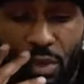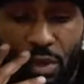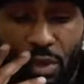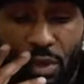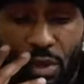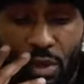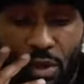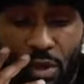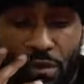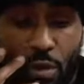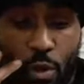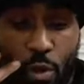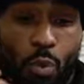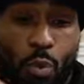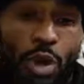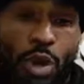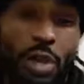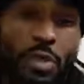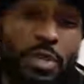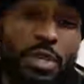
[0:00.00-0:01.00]
for
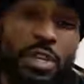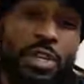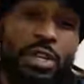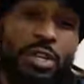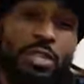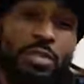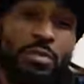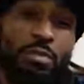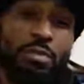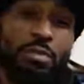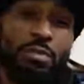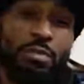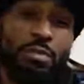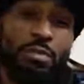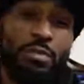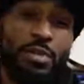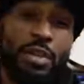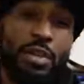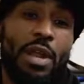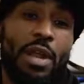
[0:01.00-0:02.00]
one,
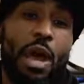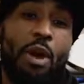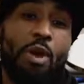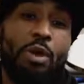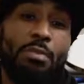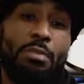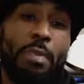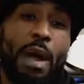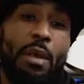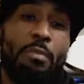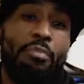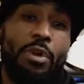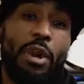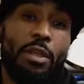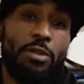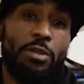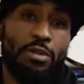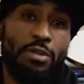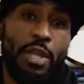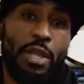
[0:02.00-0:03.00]
they're not only my
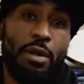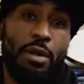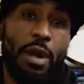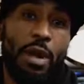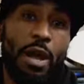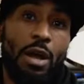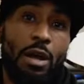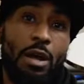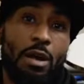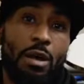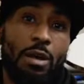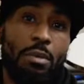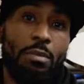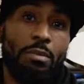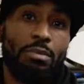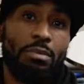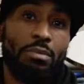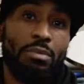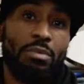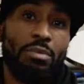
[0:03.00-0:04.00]
brothers, they're my
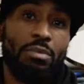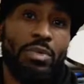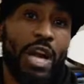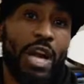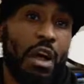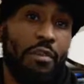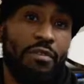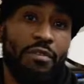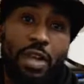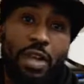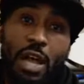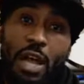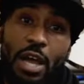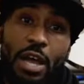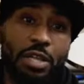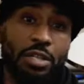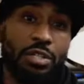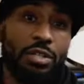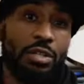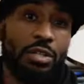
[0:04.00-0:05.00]

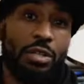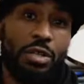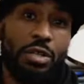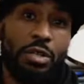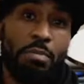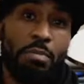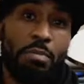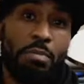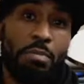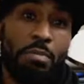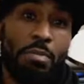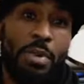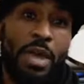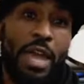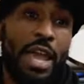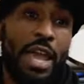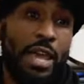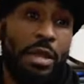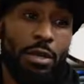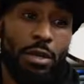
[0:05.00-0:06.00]
confidants,
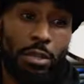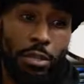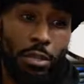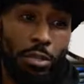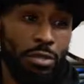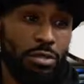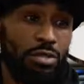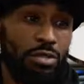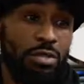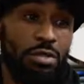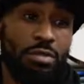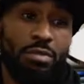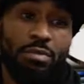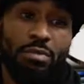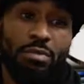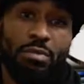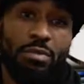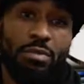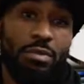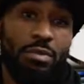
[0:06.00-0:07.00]
handlers,
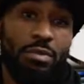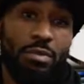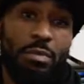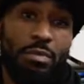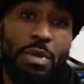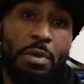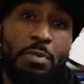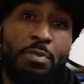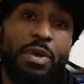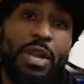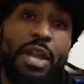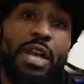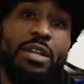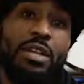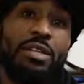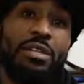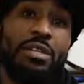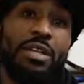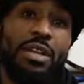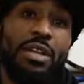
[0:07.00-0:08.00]
people that
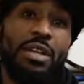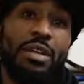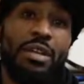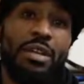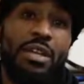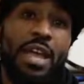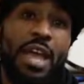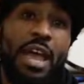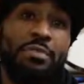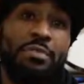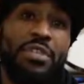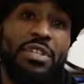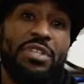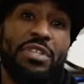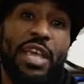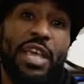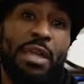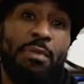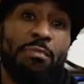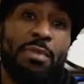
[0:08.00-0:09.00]
have the
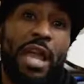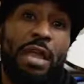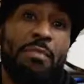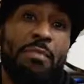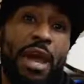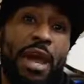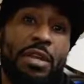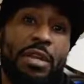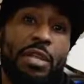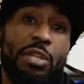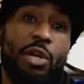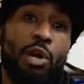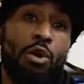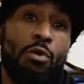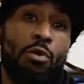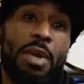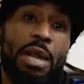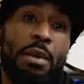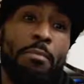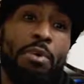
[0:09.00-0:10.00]
same like-minded goal,
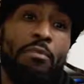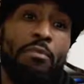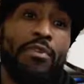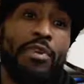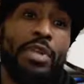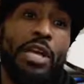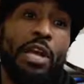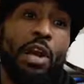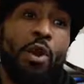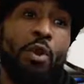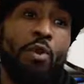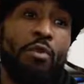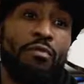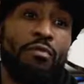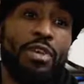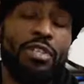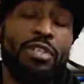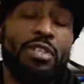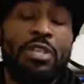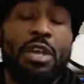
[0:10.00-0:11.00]
man, but for their own
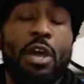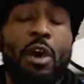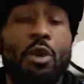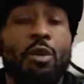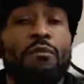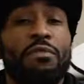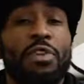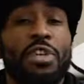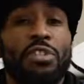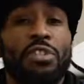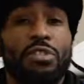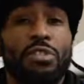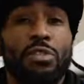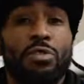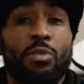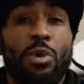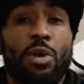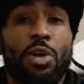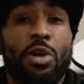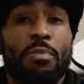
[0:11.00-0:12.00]
reasons and own visions as
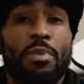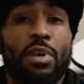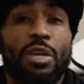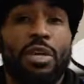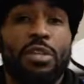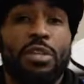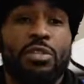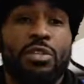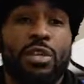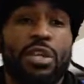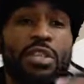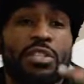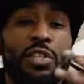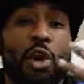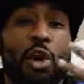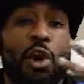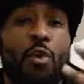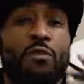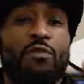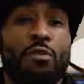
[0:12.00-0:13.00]
well. But it's an
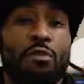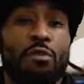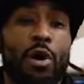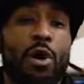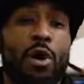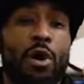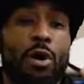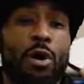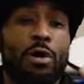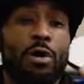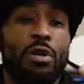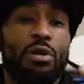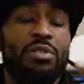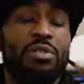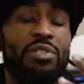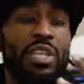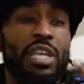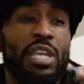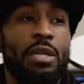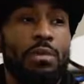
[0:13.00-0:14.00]
overall
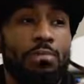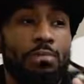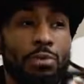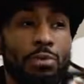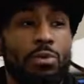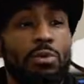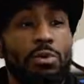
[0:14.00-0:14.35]
team move.